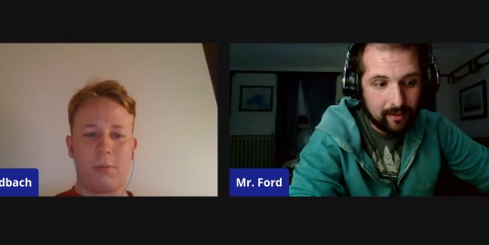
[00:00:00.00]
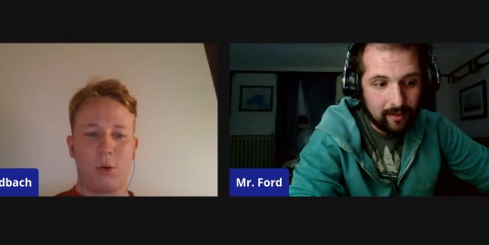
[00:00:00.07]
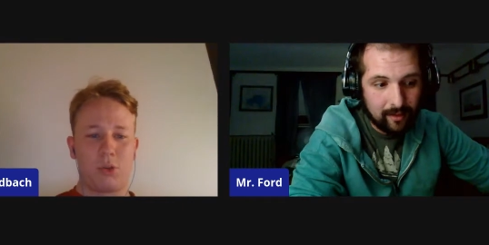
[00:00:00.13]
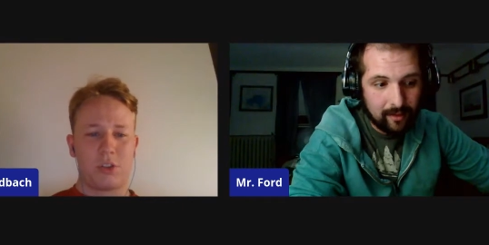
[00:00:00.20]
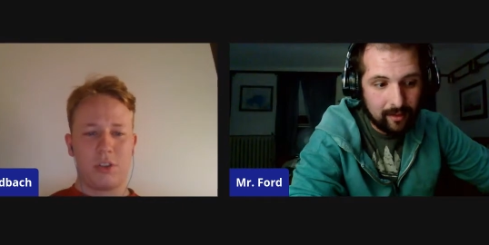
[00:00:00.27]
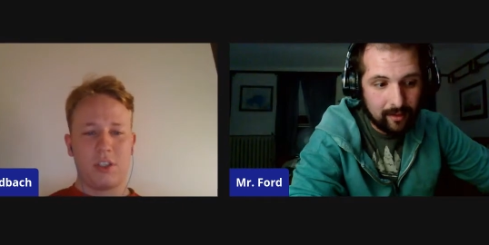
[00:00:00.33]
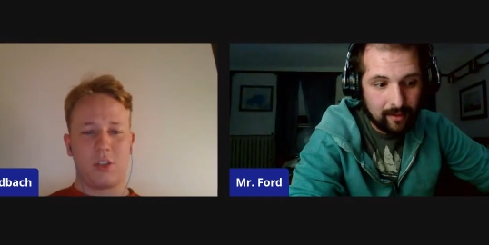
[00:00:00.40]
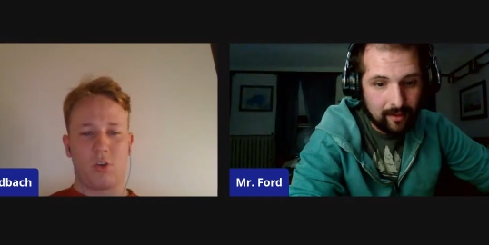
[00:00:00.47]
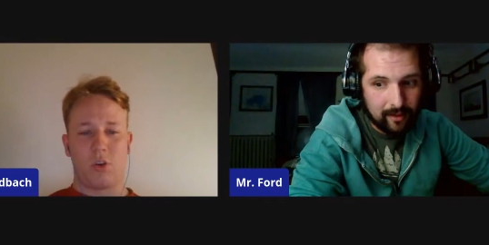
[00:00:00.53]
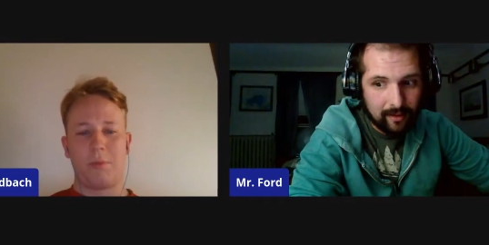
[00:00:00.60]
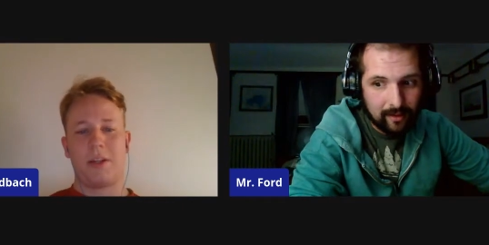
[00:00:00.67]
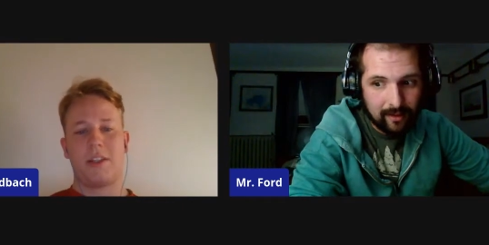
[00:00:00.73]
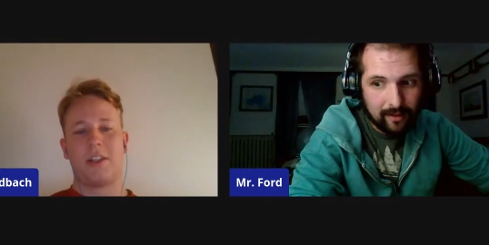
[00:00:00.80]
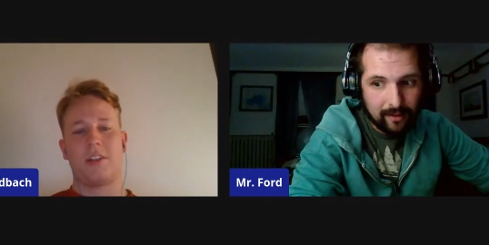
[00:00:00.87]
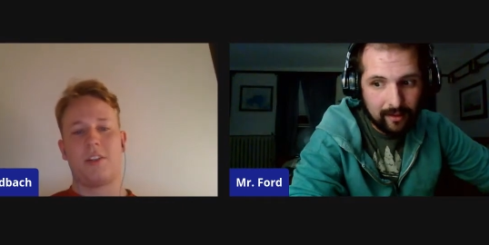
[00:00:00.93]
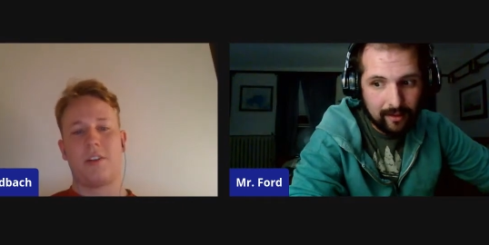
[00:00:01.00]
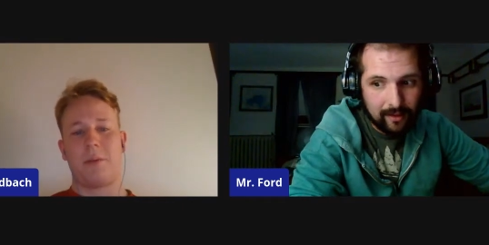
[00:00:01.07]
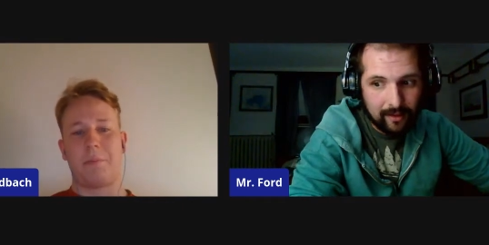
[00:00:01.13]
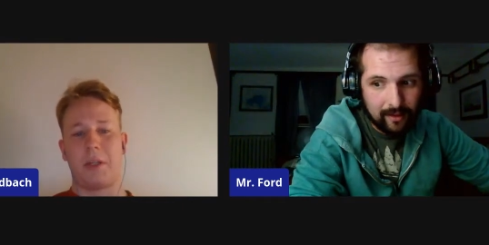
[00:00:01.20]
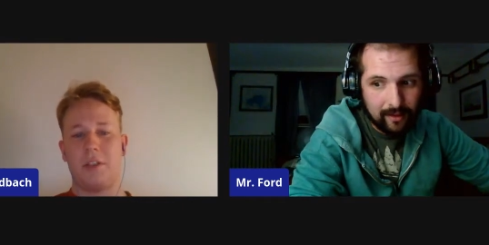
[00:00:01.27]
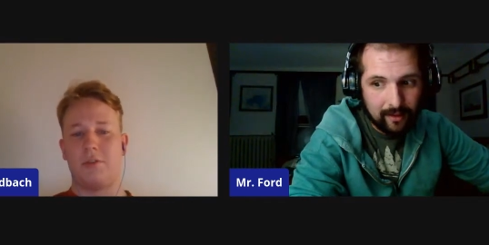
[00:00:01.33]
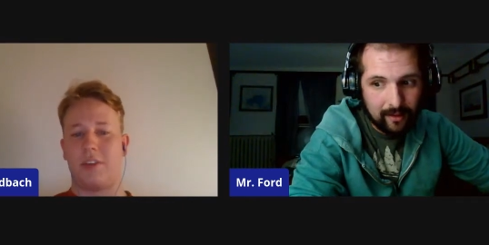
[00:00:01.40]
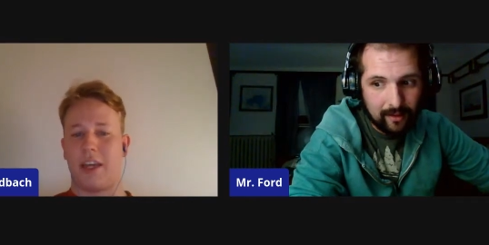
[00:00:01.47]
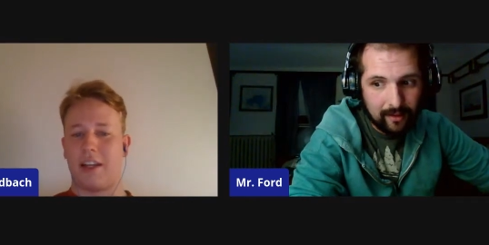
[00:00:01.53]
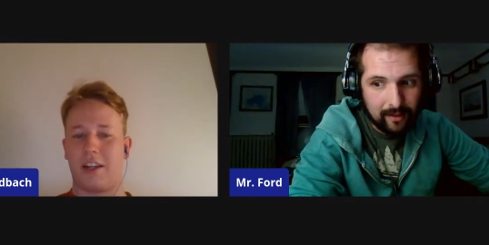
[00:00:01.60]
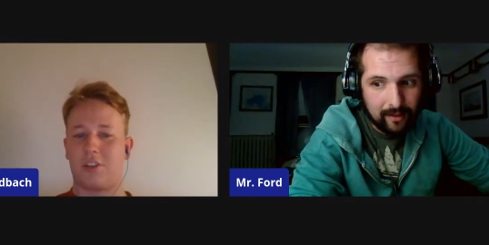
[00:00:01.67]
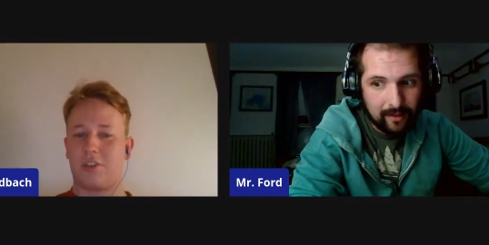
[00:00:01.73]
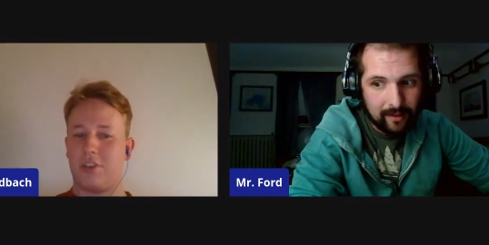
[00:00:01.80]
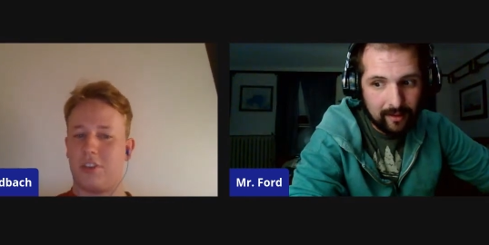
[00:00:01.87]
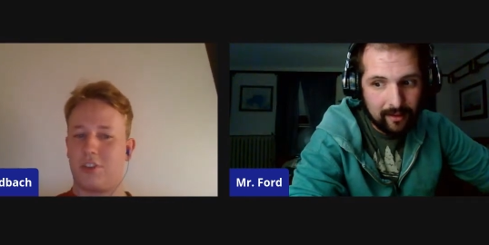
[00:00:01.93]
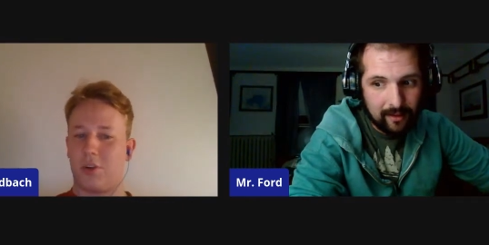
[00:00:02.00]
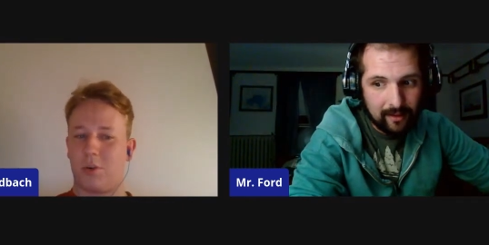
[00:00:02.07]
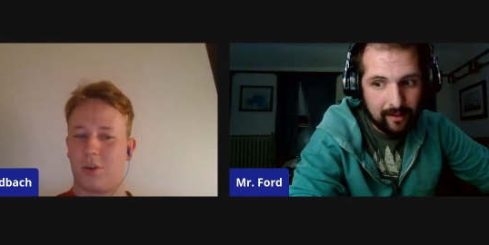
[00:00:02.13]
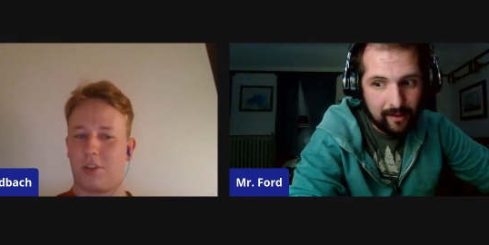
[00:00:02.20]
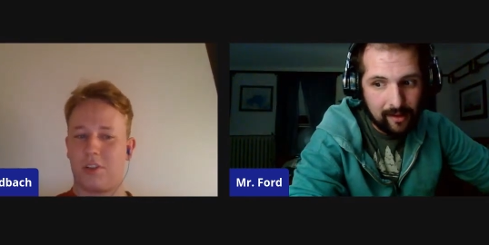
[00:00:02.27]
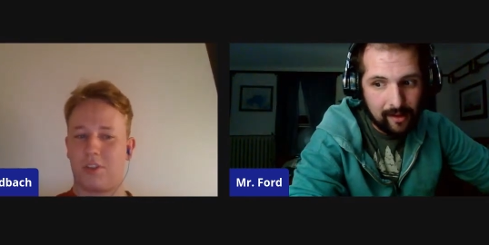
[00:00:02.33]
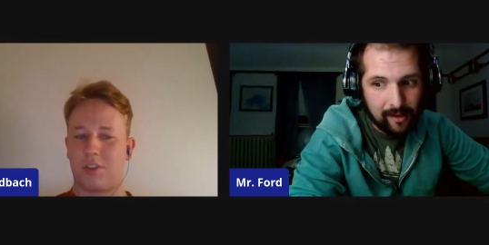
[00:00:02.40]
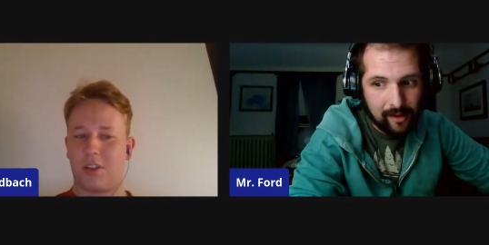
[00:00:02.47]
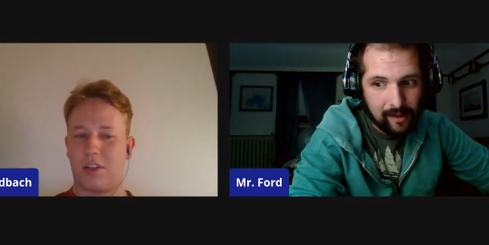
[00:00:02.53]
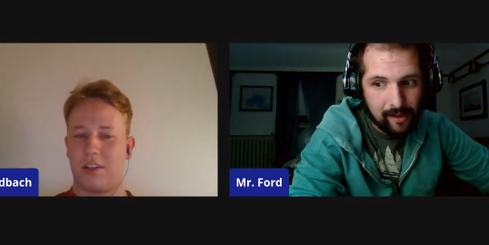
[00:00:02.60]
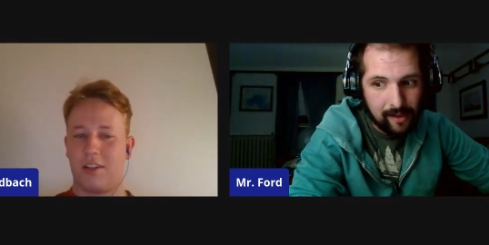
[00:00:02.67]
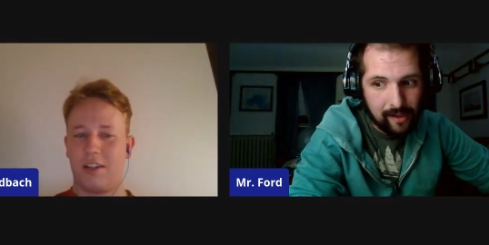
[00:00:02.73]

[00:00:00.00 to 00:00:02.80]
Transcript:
Speaker 1: emotionally tormenting her, but you can't actually show her your son.